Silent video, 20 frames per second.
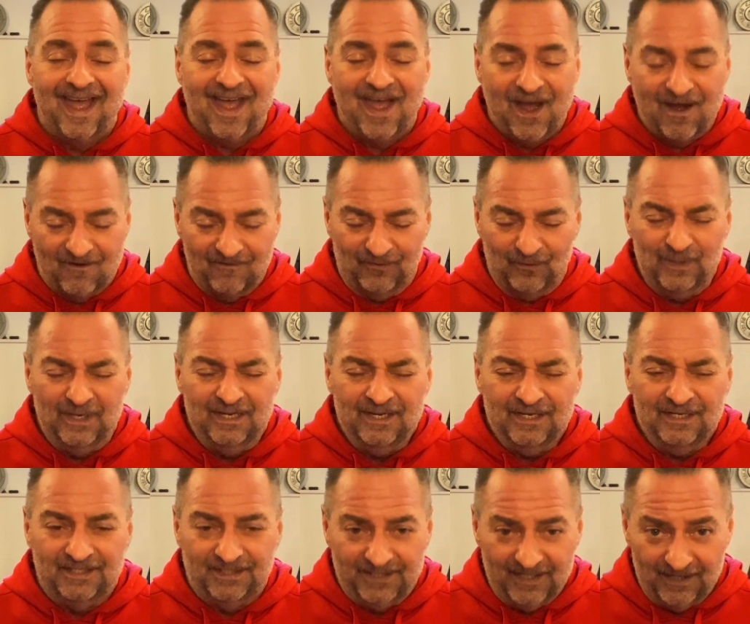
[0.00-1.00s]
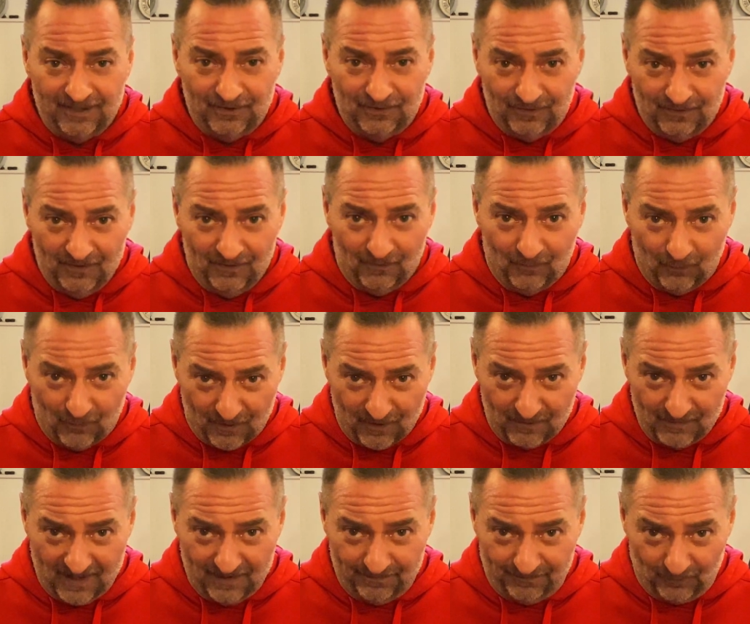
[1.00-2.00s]
Every single
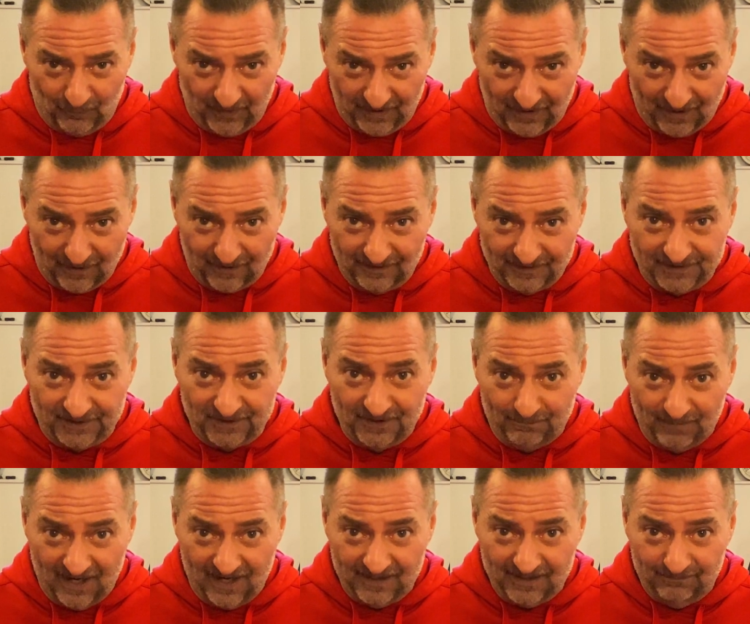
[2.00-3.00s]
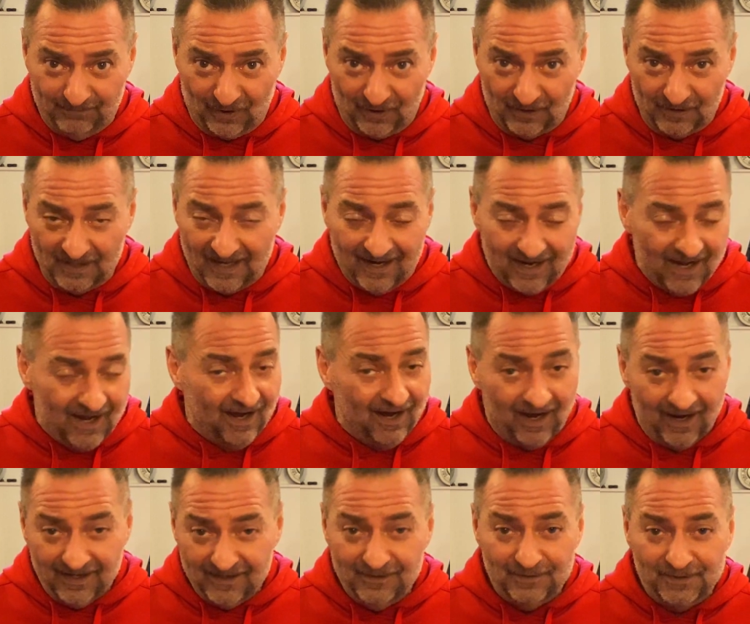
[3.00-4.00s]
warm-up, regardless of the body part,
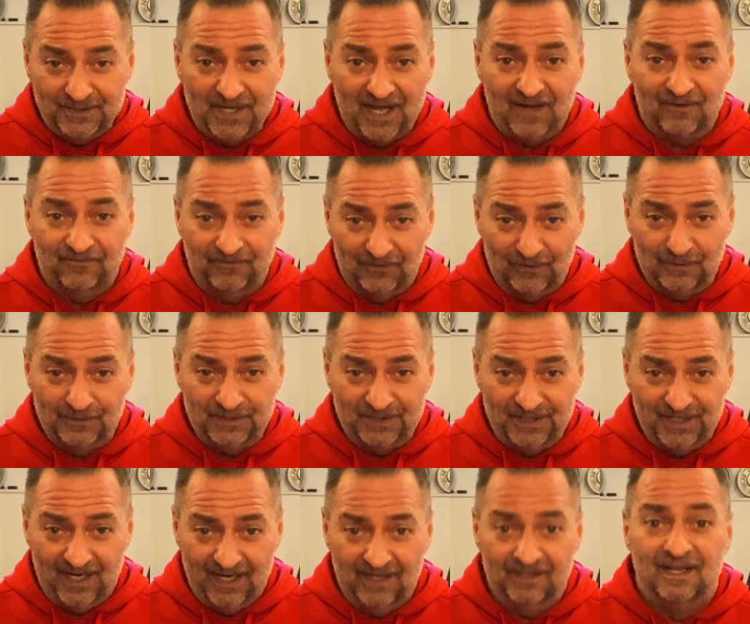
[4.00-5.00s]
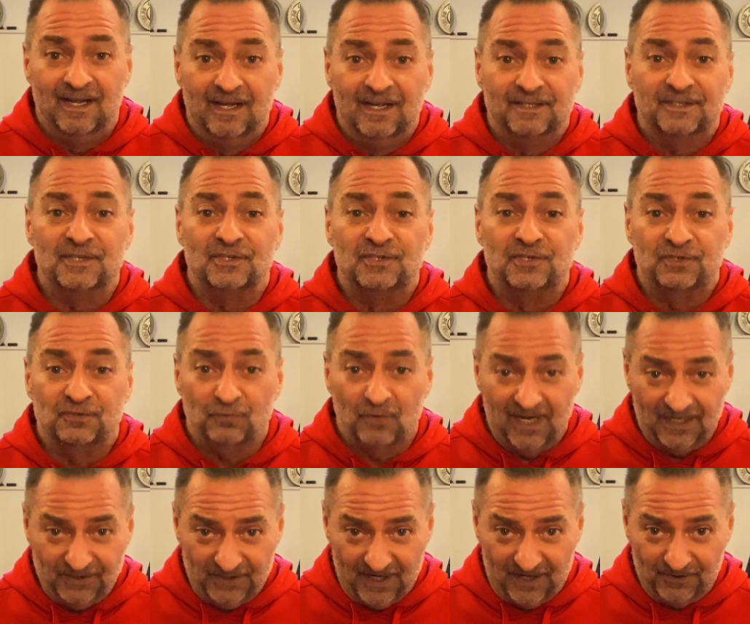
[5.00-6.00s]
I use that first set to
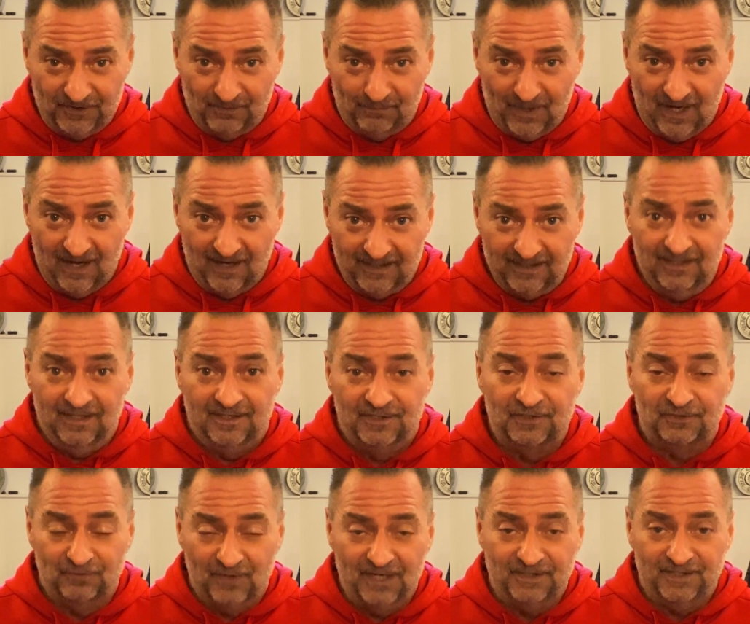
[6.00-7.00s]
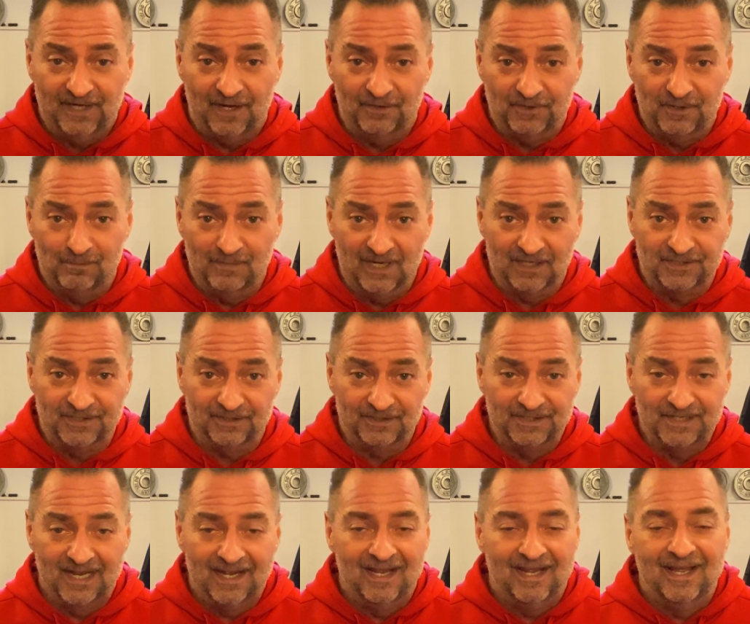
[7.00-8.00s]
stretch out the body, stretch out the
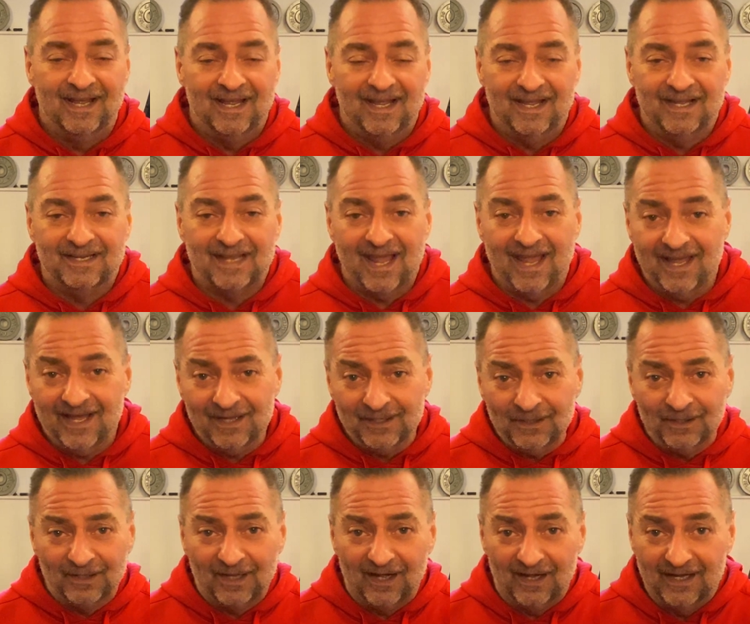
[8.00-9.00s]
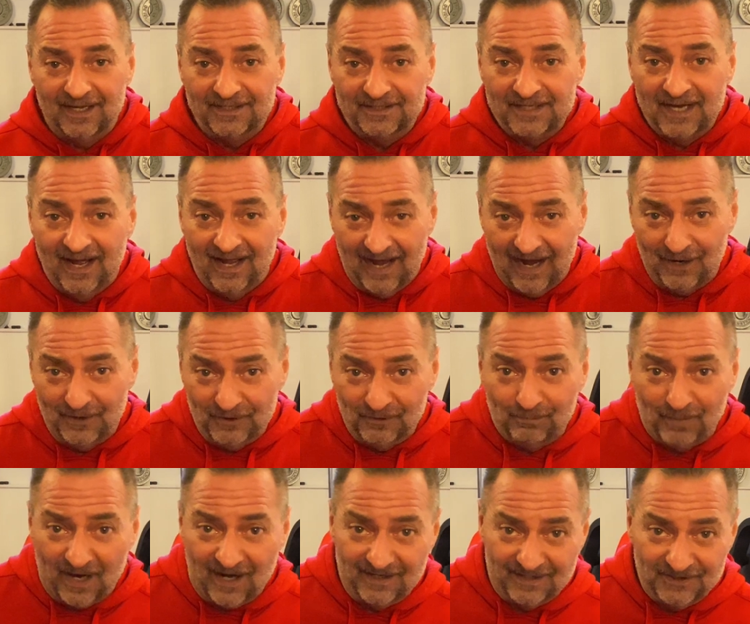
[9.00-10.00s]
muscles, and analyze how your
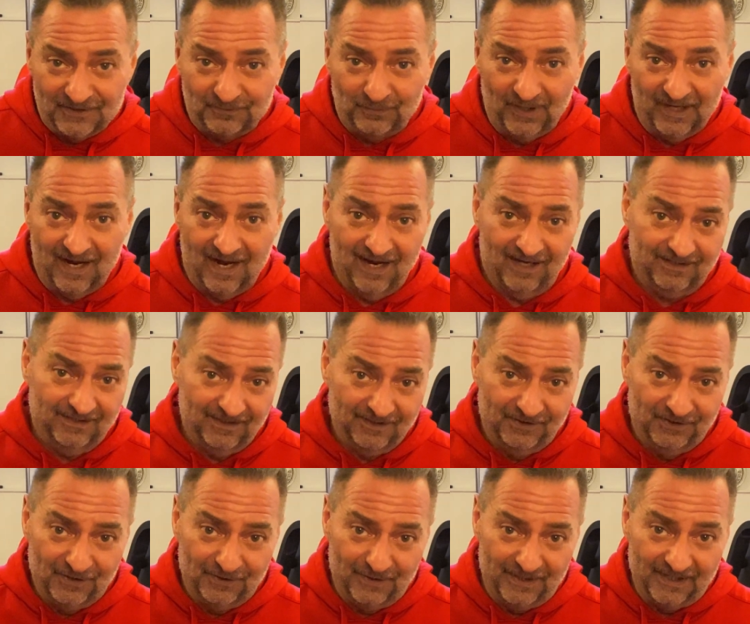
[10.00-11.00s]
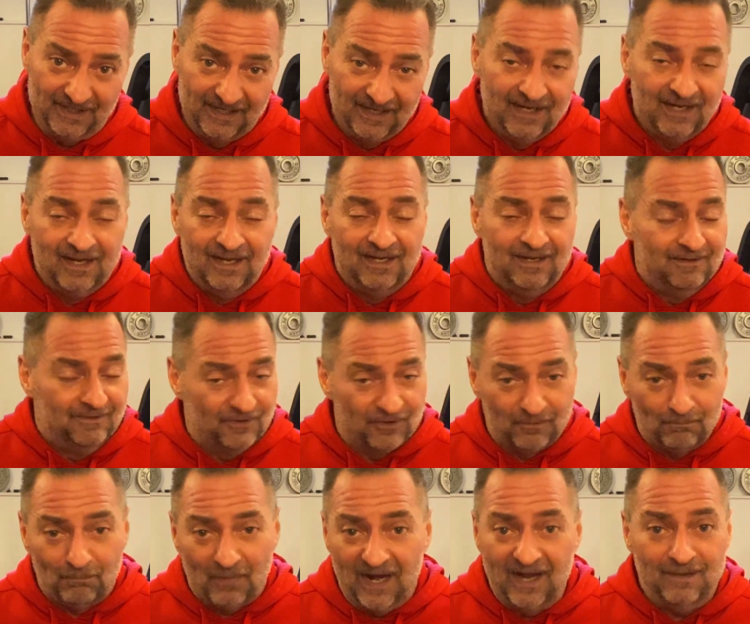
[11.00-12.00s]
body's reacting to it.
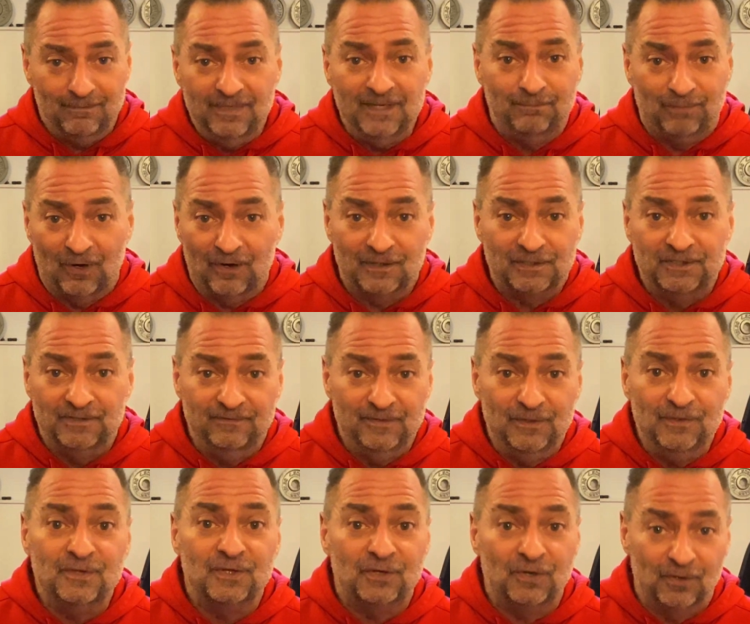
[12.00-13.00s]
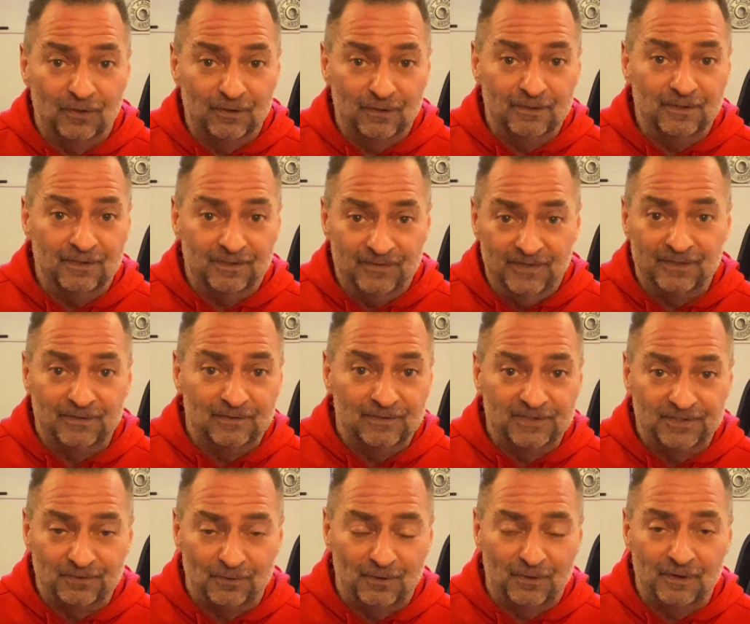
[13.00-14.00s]
There might be parts of you that hurt, that are
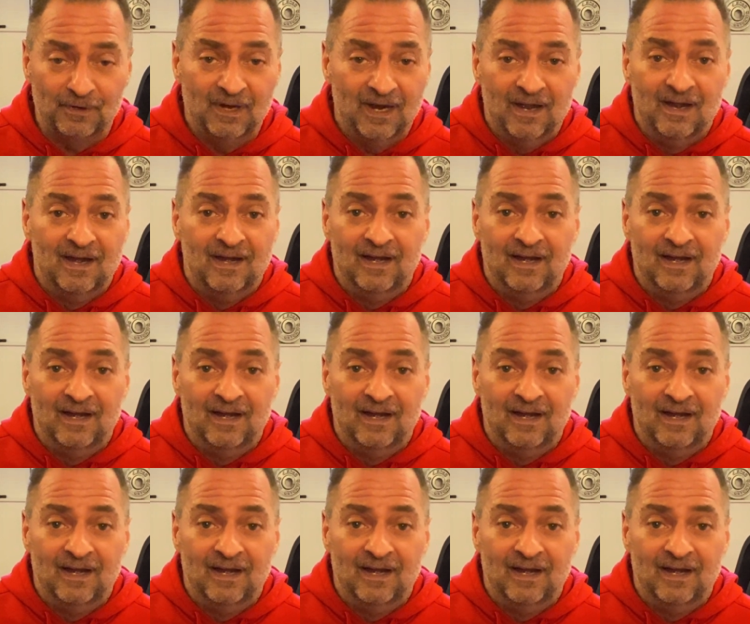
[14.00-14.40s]
sore.